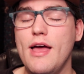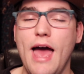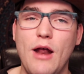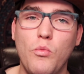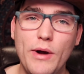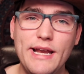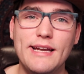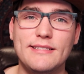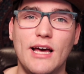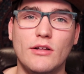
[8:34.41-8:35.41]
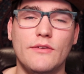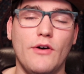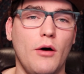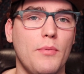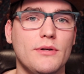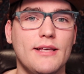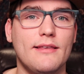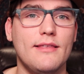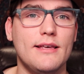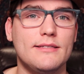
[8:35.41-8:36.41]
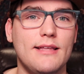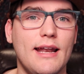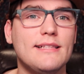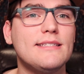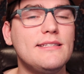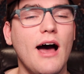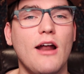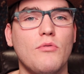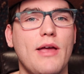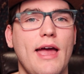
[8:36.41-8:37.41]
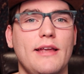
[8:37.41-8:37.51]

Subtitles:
and we need to tell developers like this that it's not okay